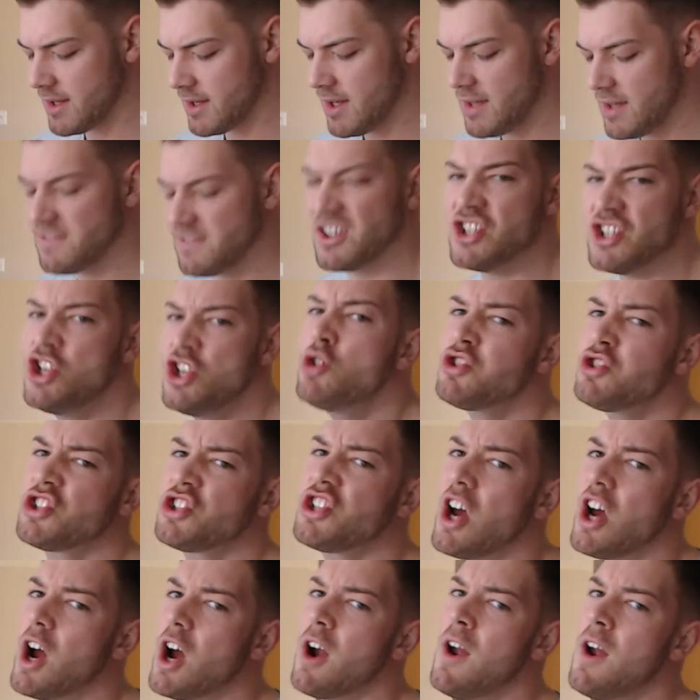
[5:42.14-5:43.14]
then you,
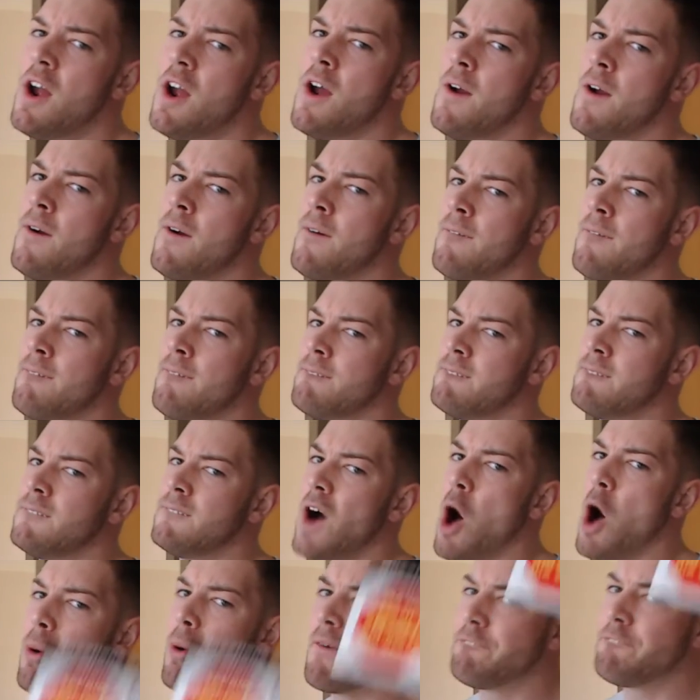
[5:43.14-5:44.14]
sir,
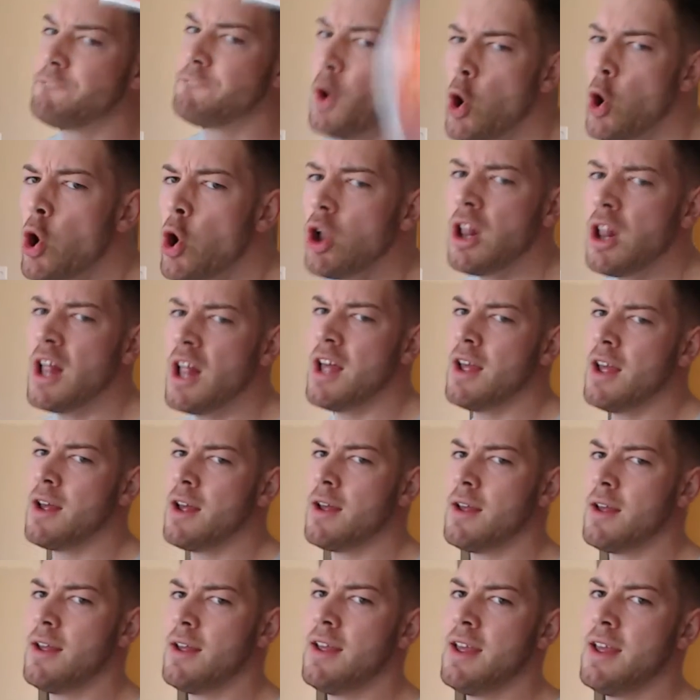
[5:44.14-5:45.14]
are a fool
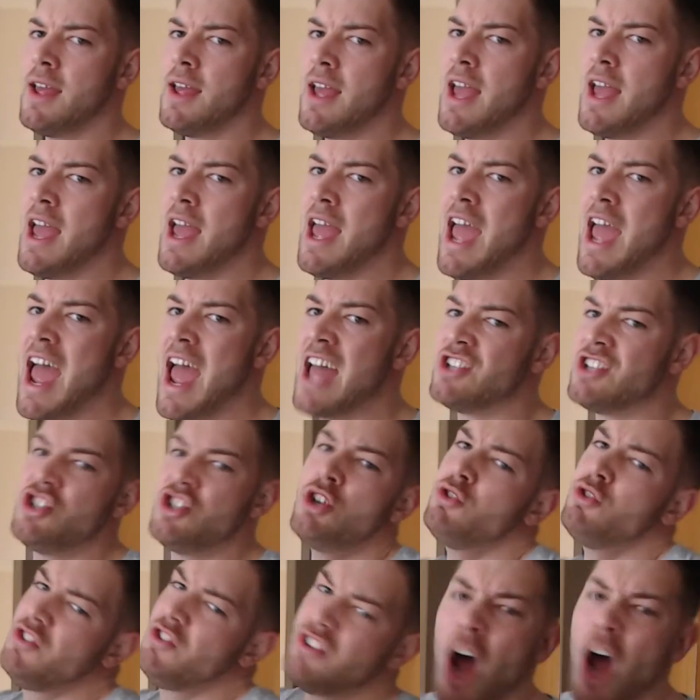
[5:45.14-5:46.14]
and
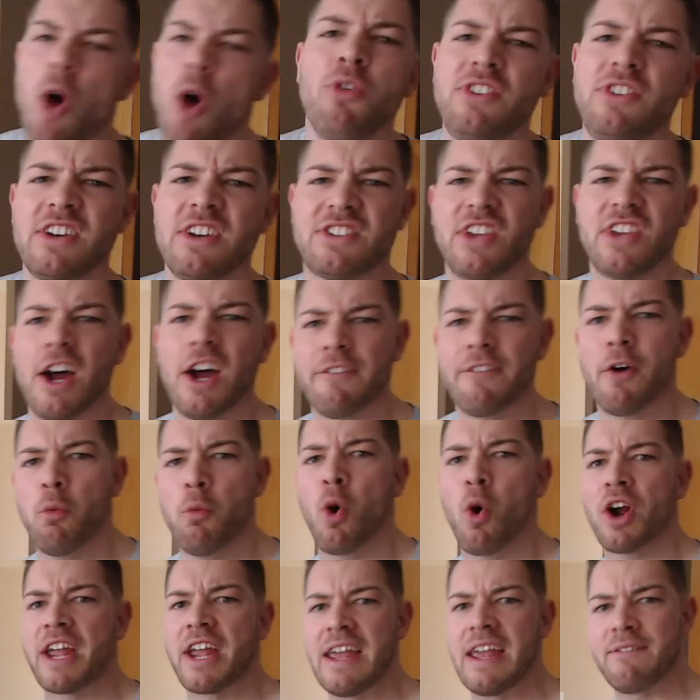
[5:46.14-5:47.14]
you don't deserve a
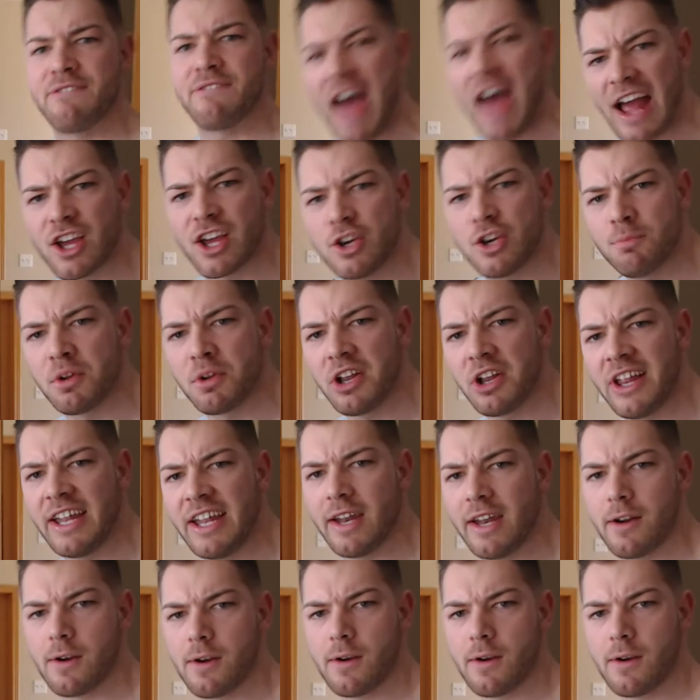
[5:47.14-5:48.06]
working vacuum cleaner.